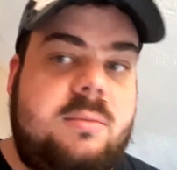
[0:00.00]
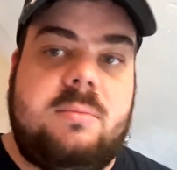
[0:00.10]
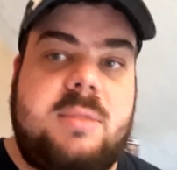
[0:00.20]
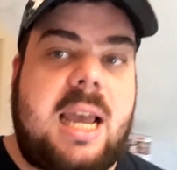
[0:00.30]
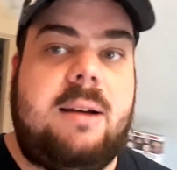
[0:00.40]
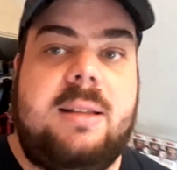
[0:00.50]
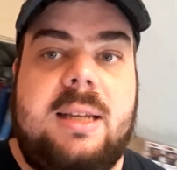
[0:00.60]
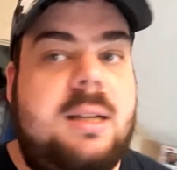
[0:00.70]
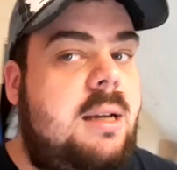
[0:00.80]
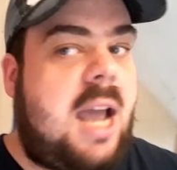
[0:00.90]
tell it
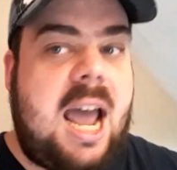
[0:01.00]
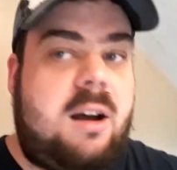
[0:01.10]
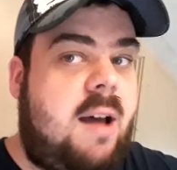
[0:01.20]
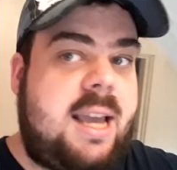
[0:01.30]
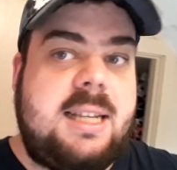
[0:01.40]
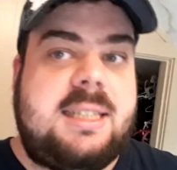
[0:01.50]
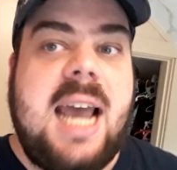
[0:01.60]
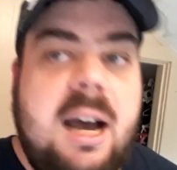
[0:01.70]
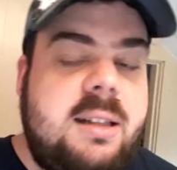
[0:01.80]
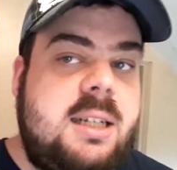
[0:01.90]
how I can
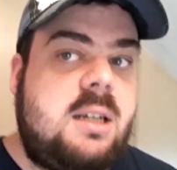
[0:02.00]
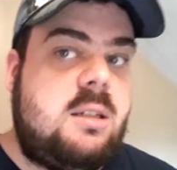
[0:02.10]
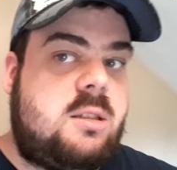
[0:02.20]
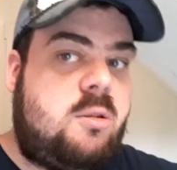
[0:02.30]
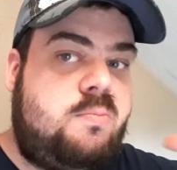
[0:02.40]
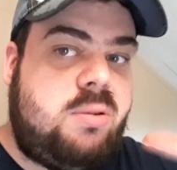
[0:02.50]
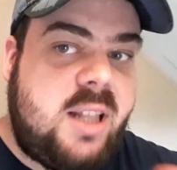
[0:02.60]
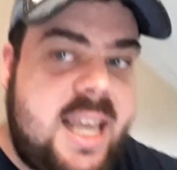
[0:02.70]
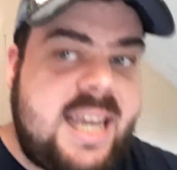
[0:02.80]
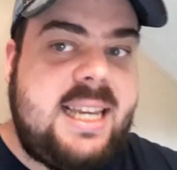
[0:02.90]
tell it. So
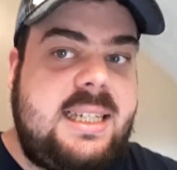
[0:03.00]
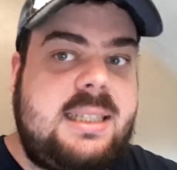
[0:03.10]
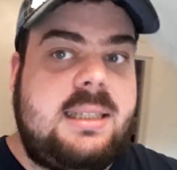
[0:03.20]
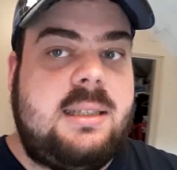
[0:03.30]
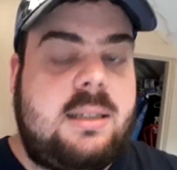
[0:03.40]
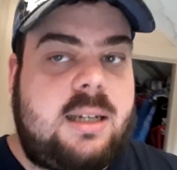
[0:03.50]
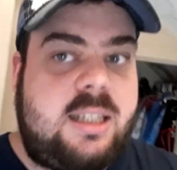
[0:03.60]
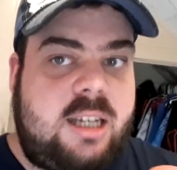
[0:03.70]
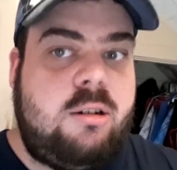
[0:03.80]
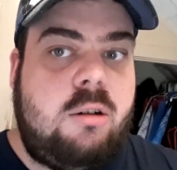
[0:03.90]
please
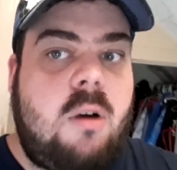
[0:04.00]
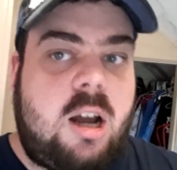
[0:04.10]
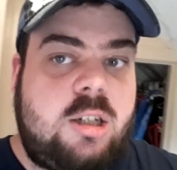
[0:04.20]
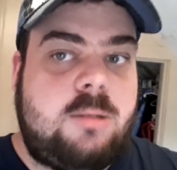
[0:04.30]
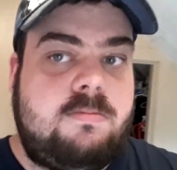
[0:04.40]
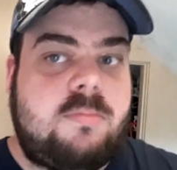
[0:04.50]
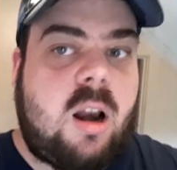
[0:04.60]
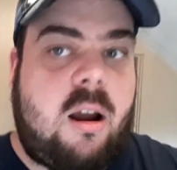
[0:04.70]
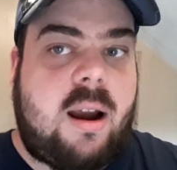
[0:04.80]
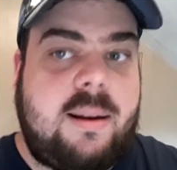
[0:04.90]
continue to watch.
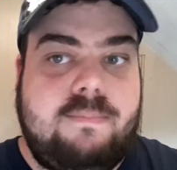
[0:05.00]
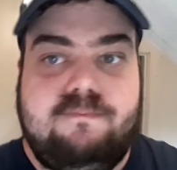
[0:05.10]
All right.